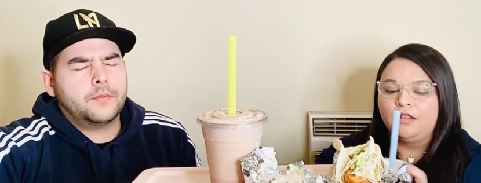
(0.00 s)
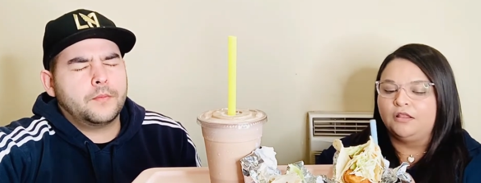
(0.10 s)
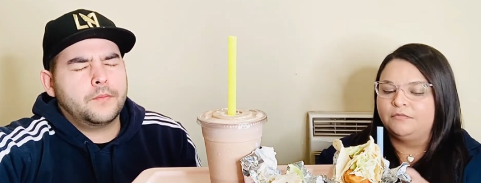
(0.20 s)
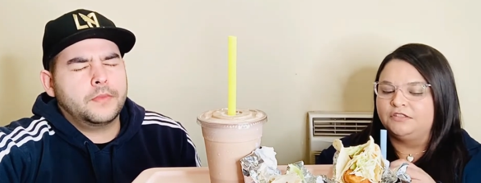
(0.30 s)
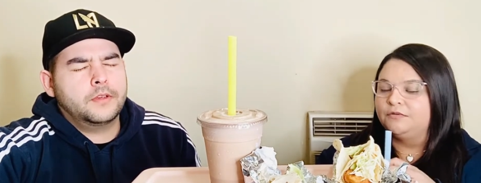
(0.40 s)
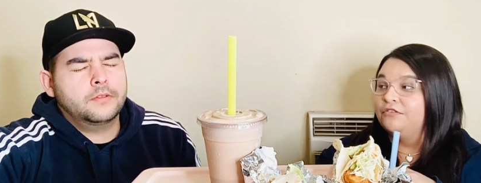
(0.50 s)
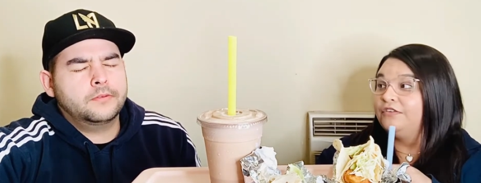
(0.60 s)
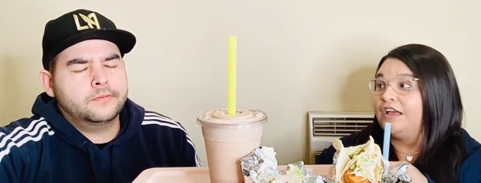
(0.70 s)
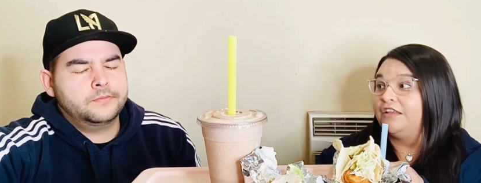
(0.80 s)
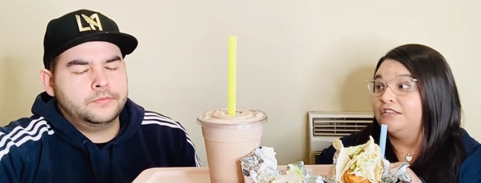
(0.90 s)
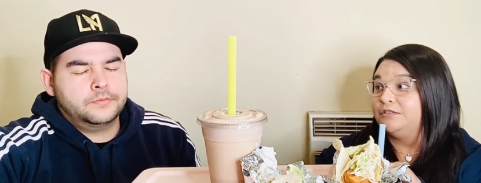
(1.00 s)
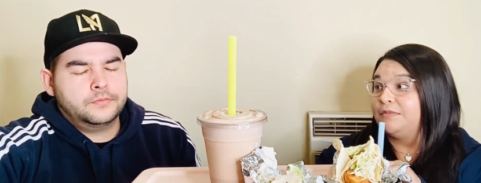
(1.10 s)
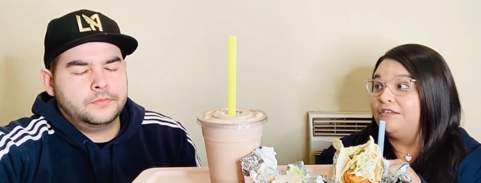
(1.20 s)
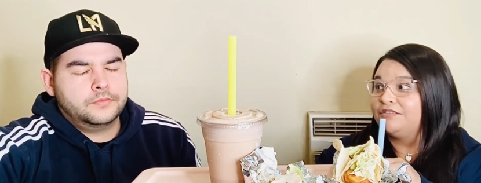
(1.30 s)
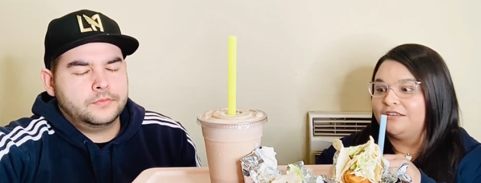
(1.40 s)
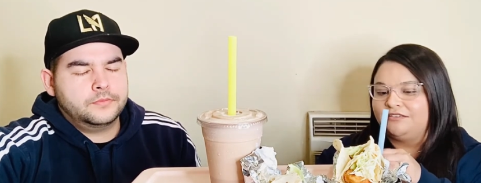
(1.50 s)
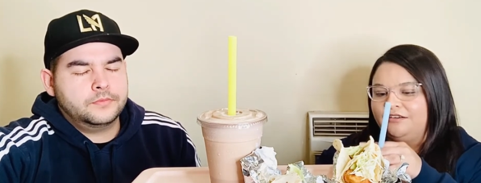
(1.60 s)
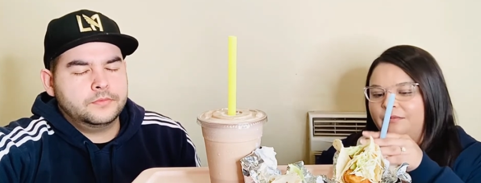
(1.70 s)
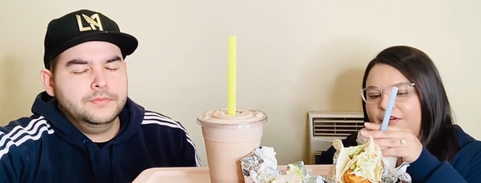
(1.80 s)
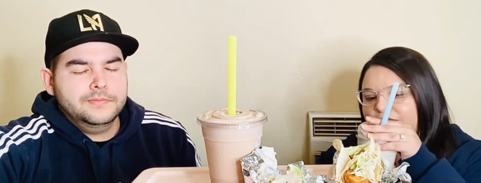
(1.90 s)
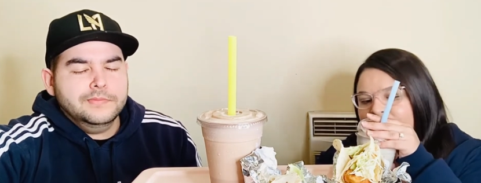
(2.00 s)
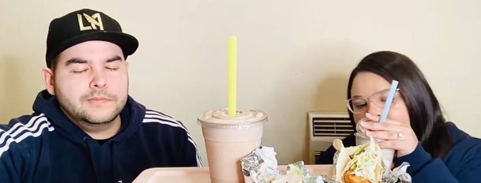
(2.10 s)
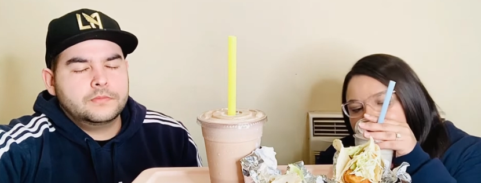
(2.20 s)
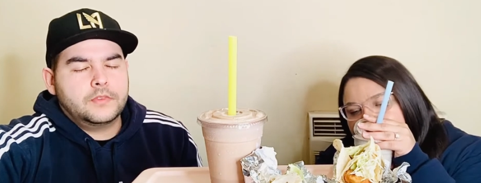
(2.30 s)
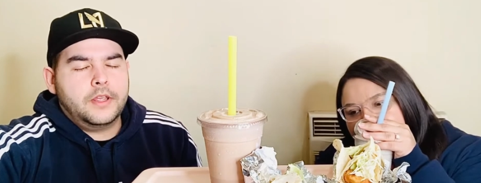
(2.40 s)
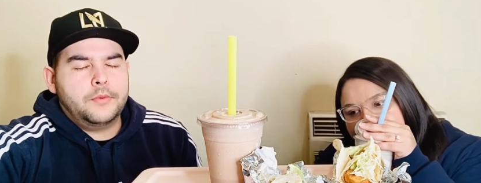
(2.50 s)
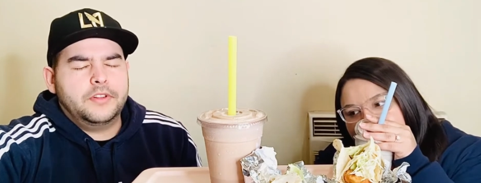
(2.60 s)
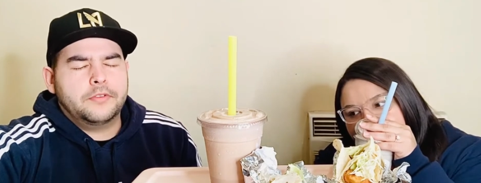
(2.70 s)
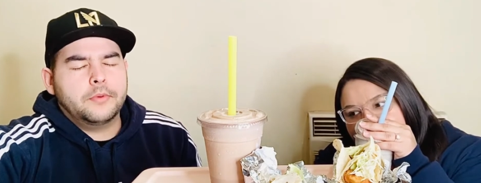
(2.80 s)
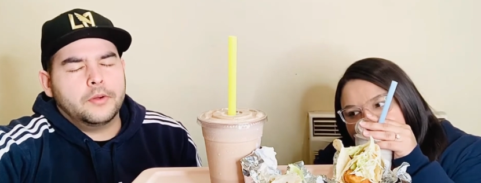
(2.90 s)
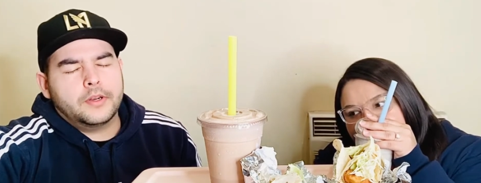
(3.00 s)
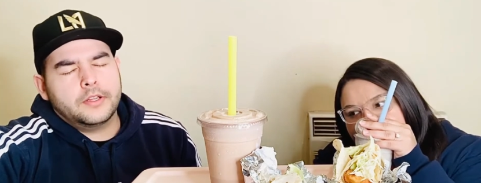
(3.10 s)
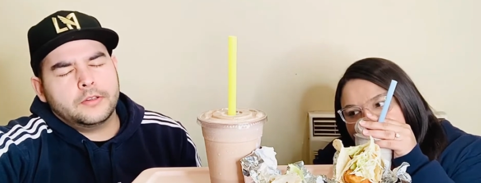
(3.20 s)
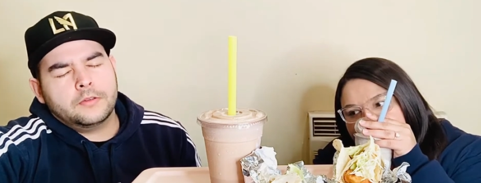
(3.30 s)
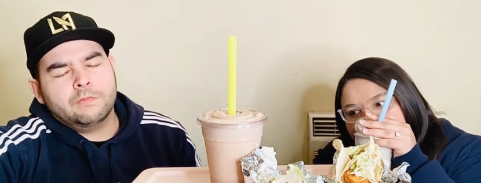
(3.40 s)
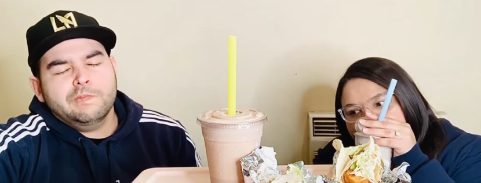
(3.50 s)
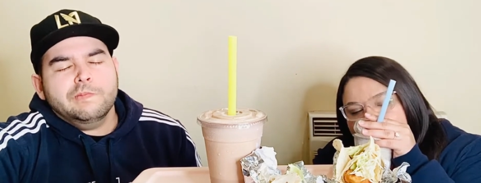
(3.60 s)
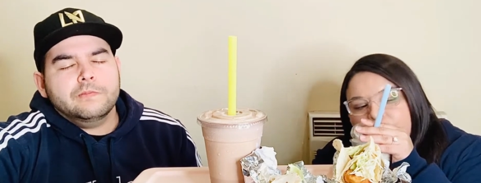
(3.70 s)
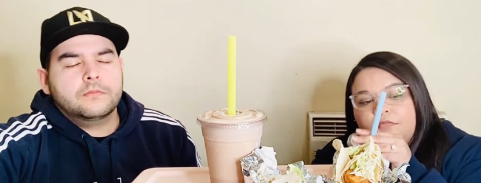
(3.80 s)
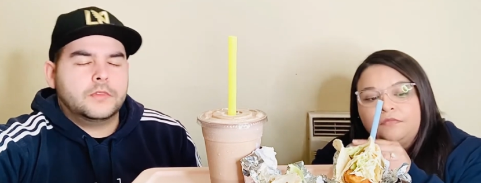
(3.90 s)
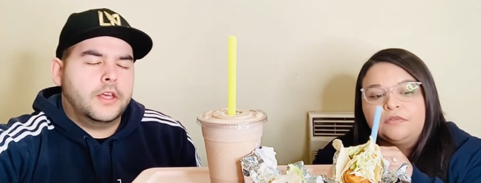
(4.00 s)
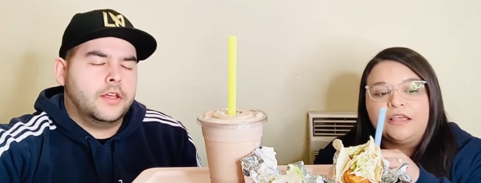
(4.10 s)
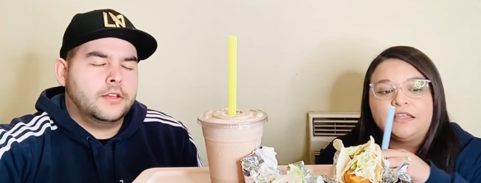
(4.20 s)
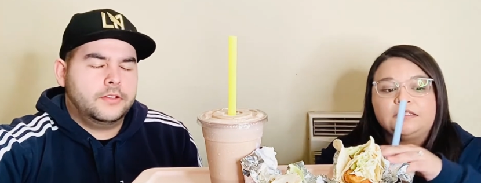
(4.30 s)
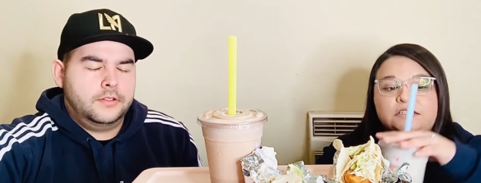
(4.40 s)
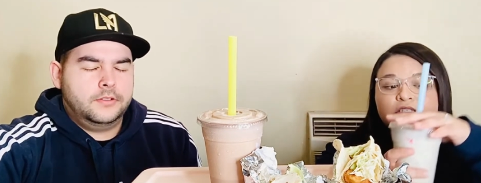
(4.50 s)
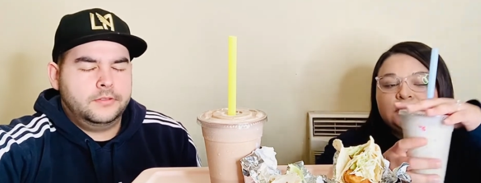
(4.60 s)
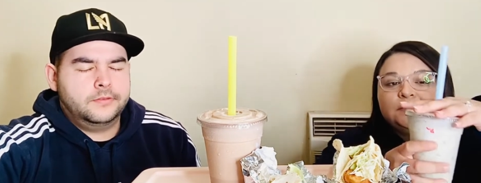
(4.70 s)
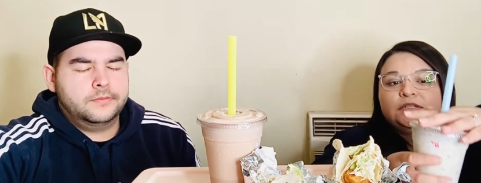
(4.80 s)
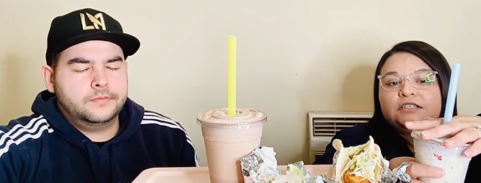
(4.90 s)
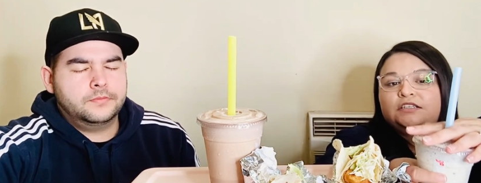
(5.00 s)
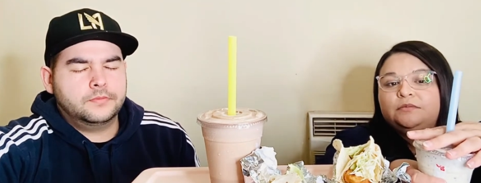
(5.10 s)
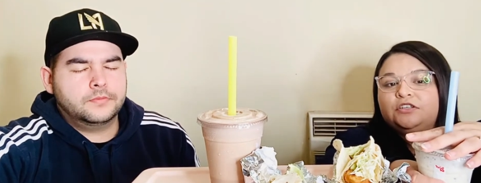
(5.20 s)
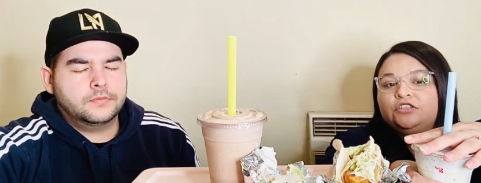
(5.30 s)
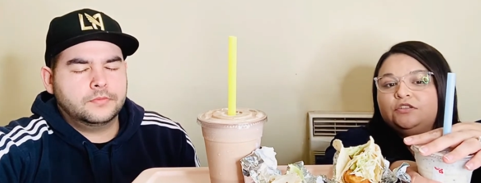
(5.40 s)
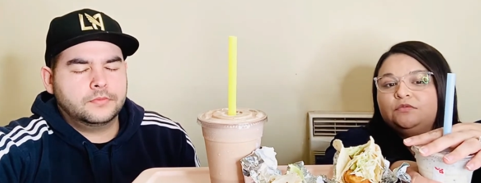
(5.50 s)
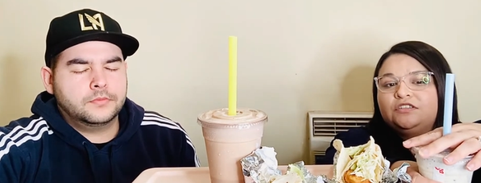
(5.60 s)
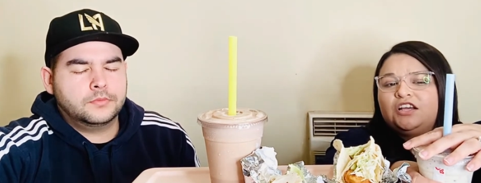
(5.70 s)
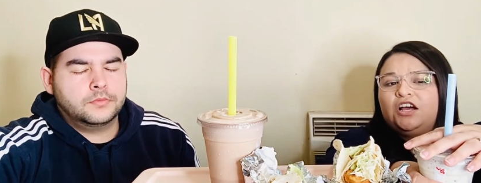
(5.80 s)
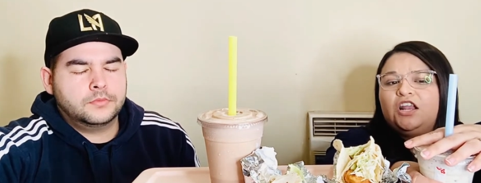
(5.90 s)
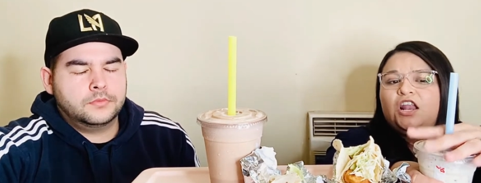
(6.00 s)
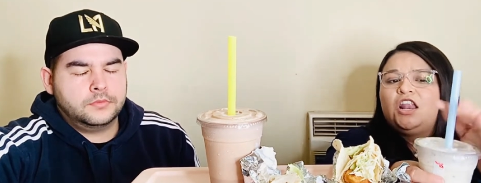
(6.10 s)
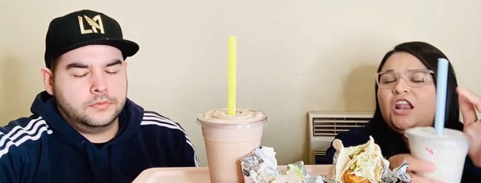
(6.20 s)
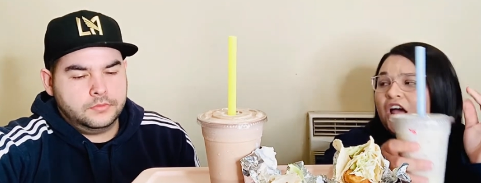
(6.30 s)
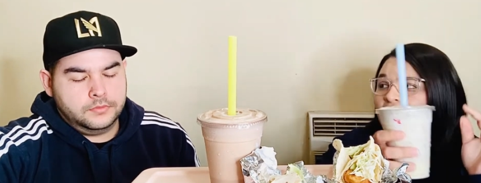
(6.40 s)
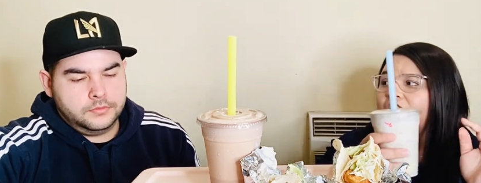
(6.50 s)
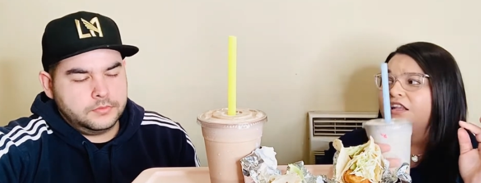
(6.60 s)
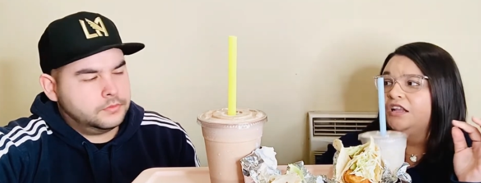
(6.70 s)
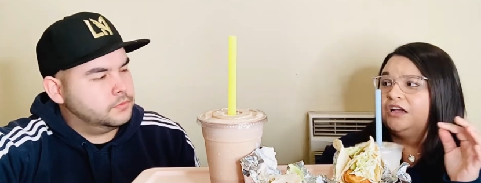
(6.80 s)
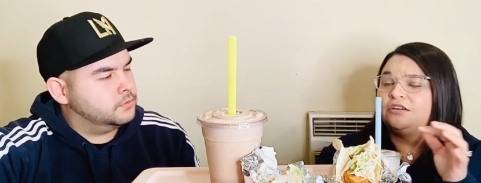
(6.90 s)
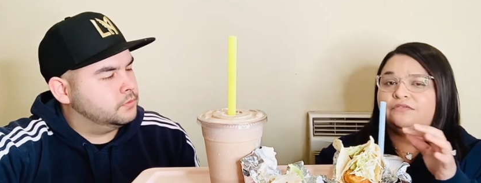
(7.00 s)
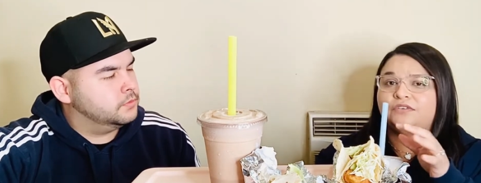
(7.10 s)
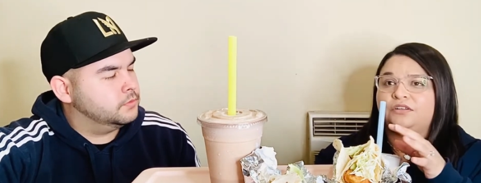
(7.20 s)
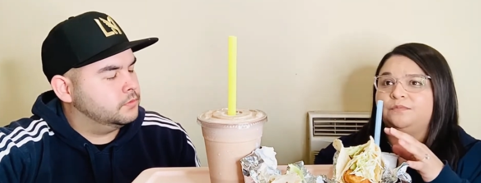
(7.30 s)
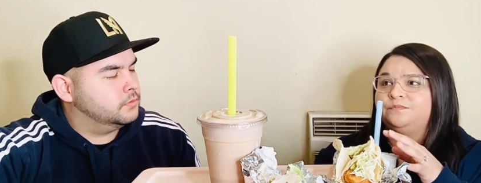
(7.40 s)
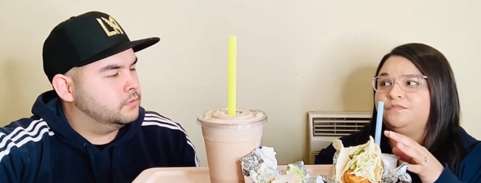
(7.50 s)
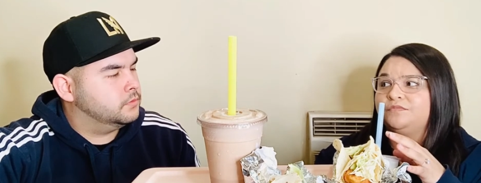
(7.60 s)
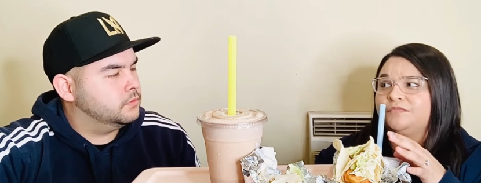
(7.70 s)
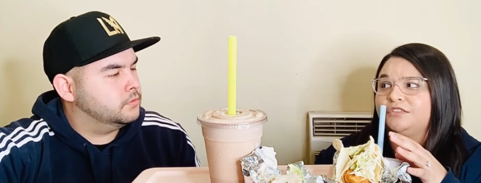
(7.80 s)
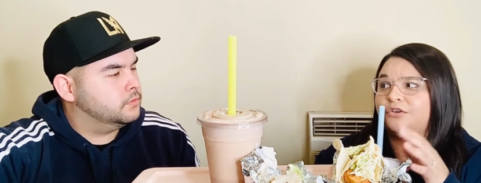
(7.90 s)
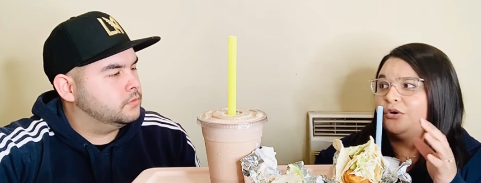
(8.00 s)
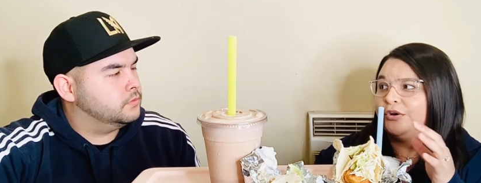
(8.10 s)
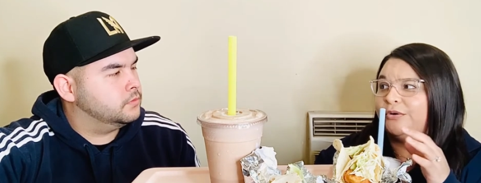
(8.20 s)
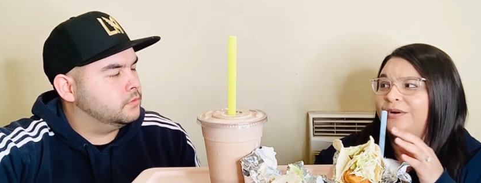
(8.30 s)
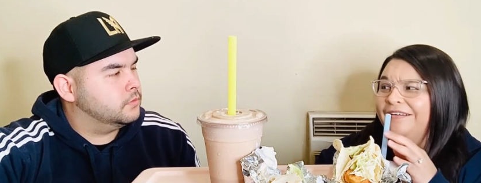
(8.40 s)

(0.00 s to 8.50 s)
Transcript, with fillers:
Speaker 1: Let me, smells like, smells like cinnamon.
Speaker 2: Can't really smell right now.
Speaker 1: it doesn't smell like cinnamon. It just smells like a lot, a lot of um, Oreo.